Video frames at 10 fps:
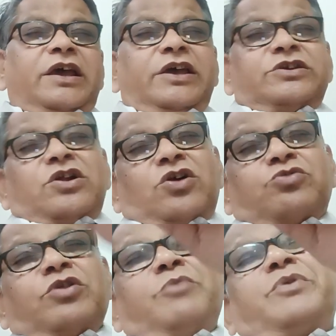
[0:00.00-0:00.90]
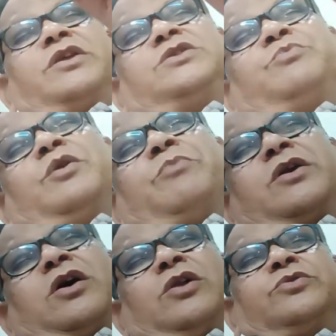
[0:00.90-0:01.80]
is not only principle
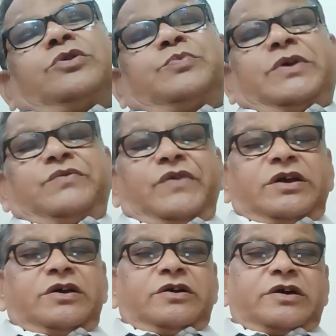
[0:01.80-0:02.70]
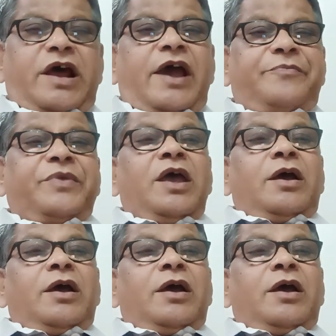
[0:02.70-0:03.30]
but also specific crime,